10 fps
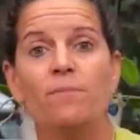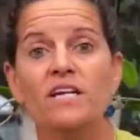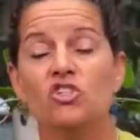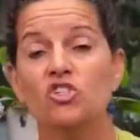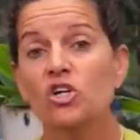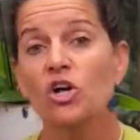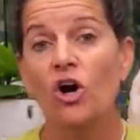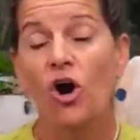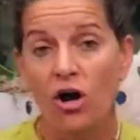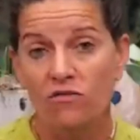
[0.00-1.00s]
eating
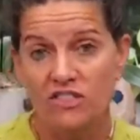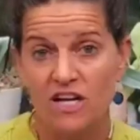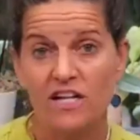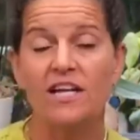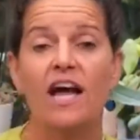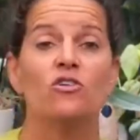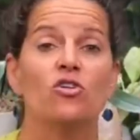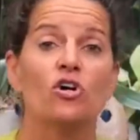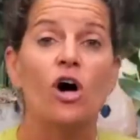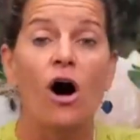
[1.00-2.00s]
sugar, all of a sudden now
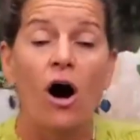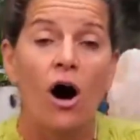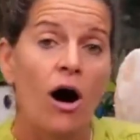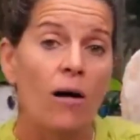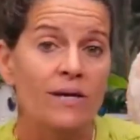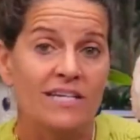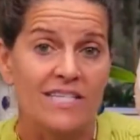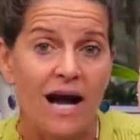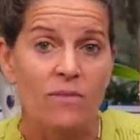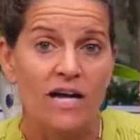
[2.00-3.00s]
you're calming
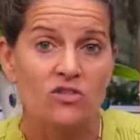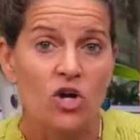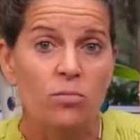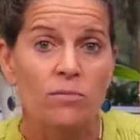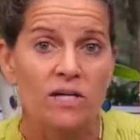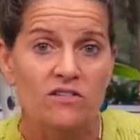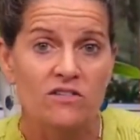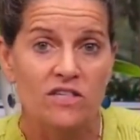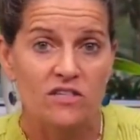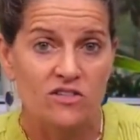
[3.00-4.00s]
down that dopamine
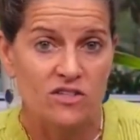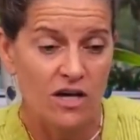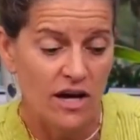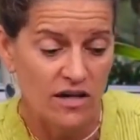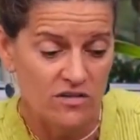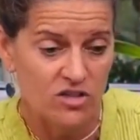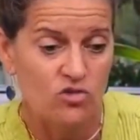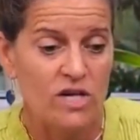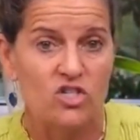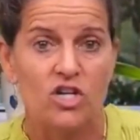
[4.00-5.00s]

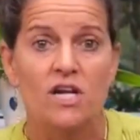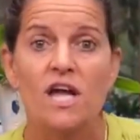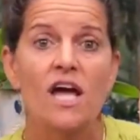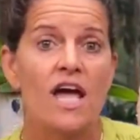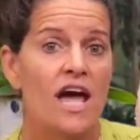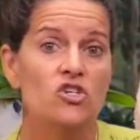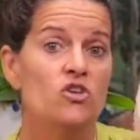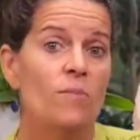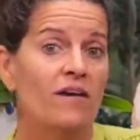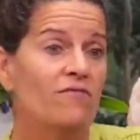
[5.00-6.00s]
situation, and
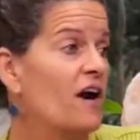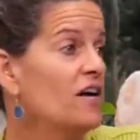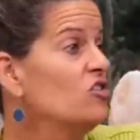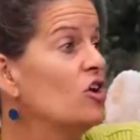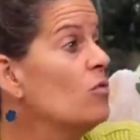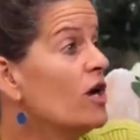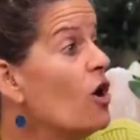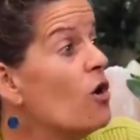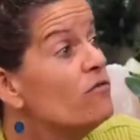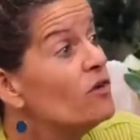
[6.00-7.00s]
you might find you don't want to
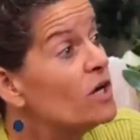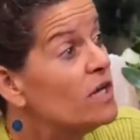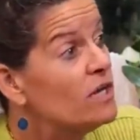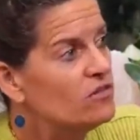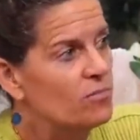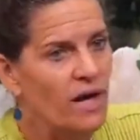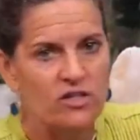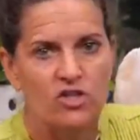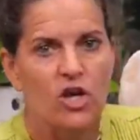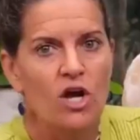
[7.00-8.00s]
overeat as
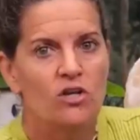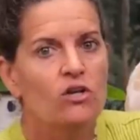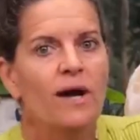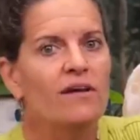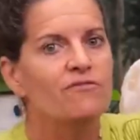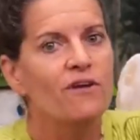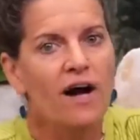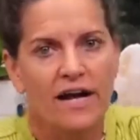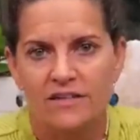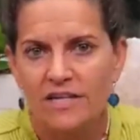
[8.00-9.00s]
much. You might
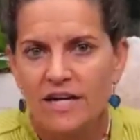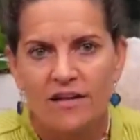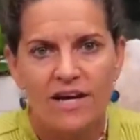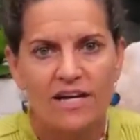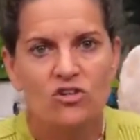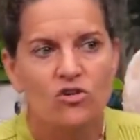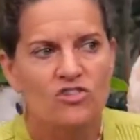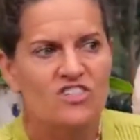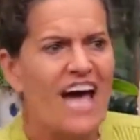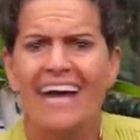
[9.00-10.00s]
find that you're
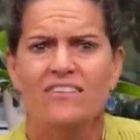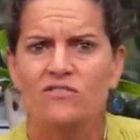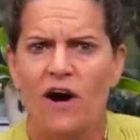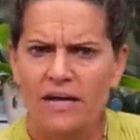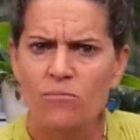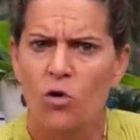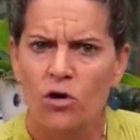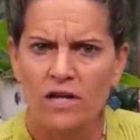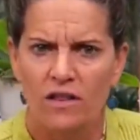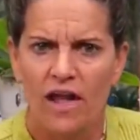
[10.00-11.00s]
satisfied
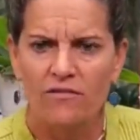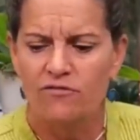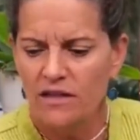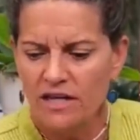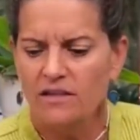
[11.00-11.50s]
more in life. Like,